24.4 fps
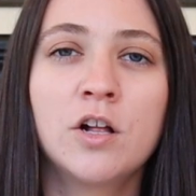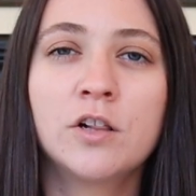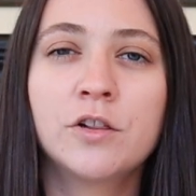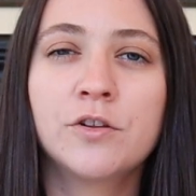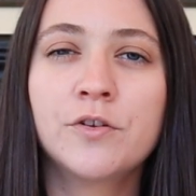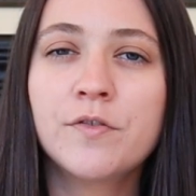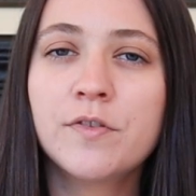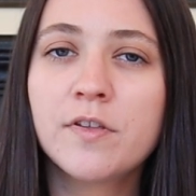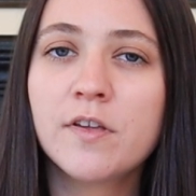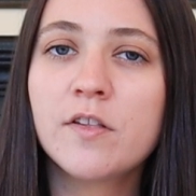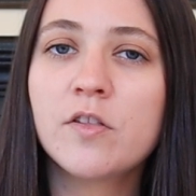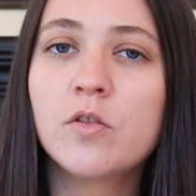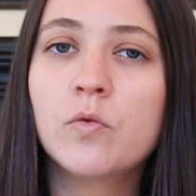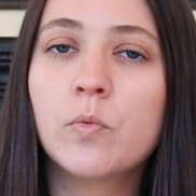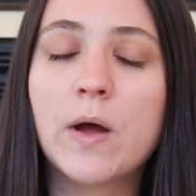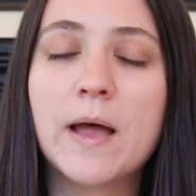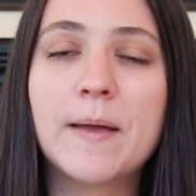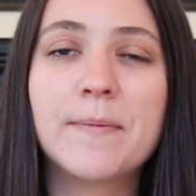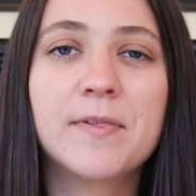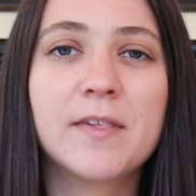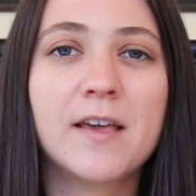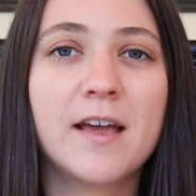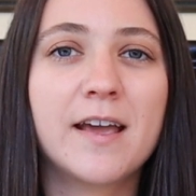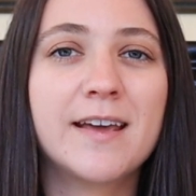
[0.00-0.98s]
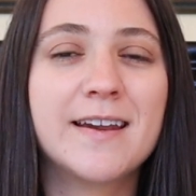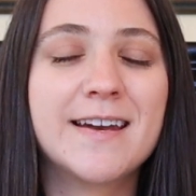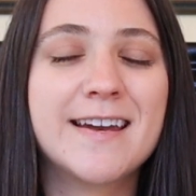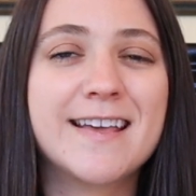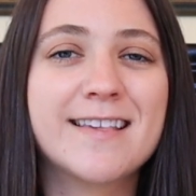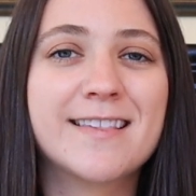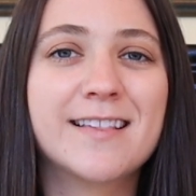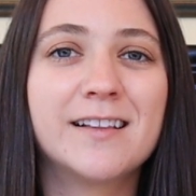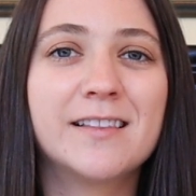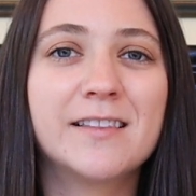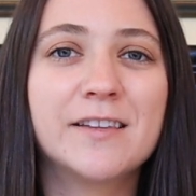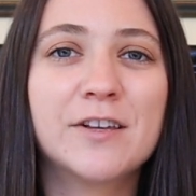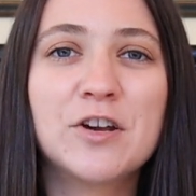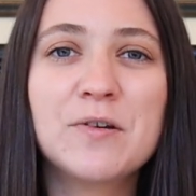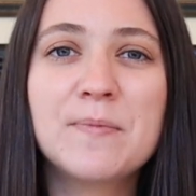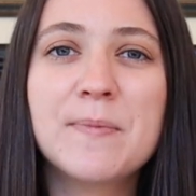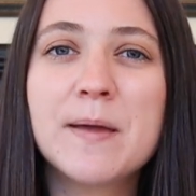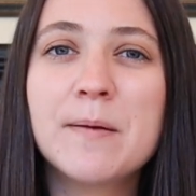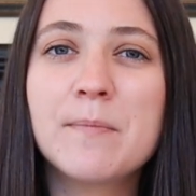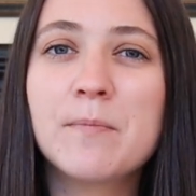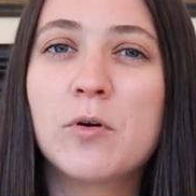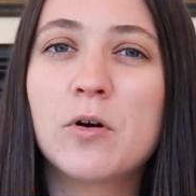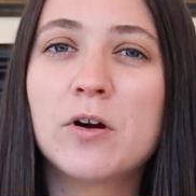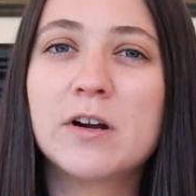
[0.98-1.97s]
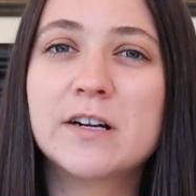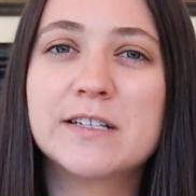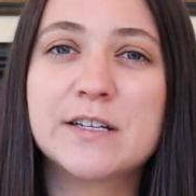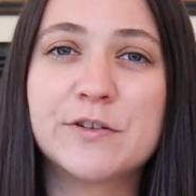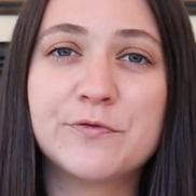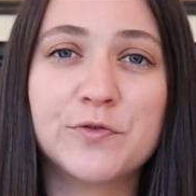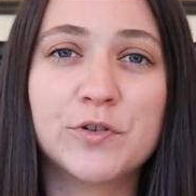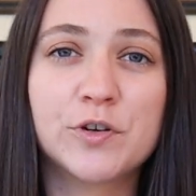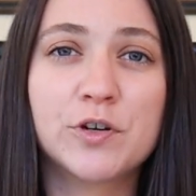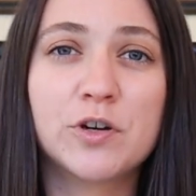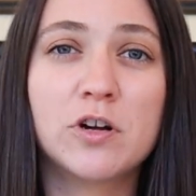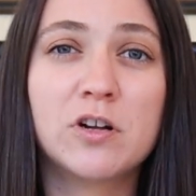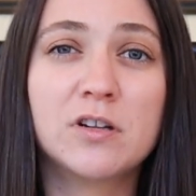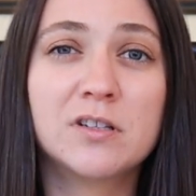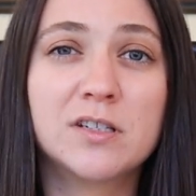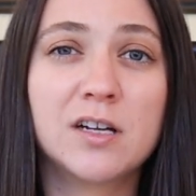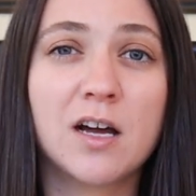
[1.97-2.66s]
Lucid's website is a little bit more difficult